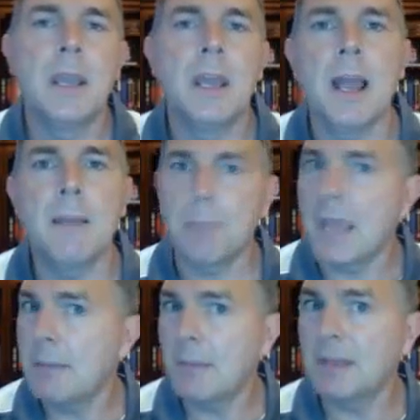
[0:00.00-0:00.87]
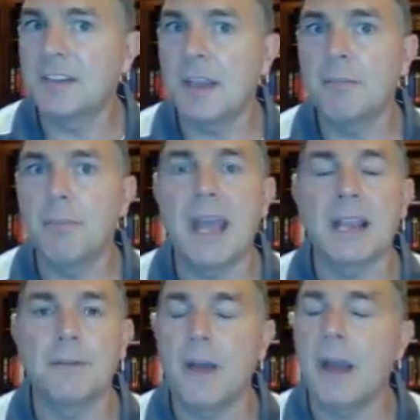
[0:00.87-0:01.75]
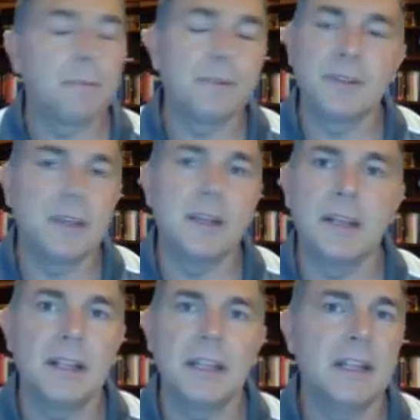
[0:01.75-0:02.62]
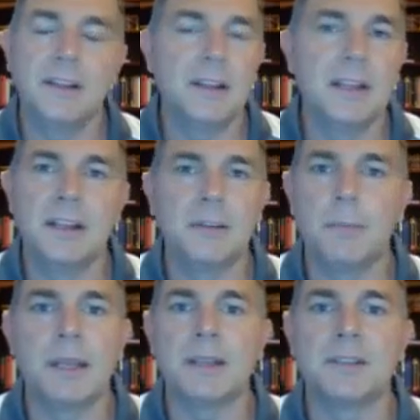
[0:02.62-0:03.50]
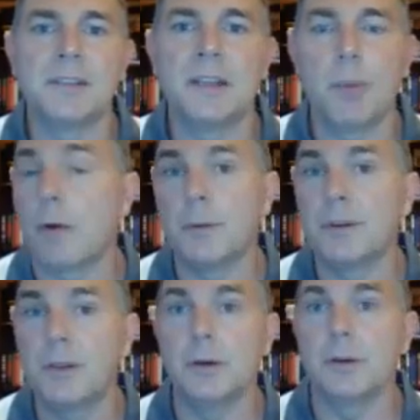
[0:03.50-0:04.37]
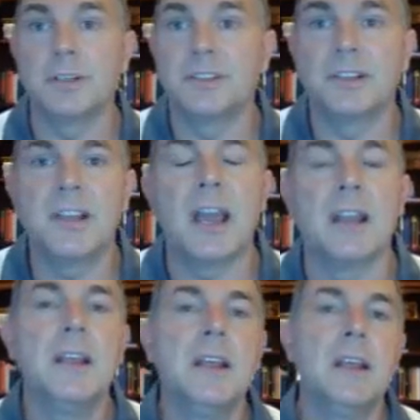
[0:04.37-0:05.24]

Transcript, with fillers: and I'm paying myself back at 5%, it, it doesn't make any sense to borrow from the dealer. It just does not.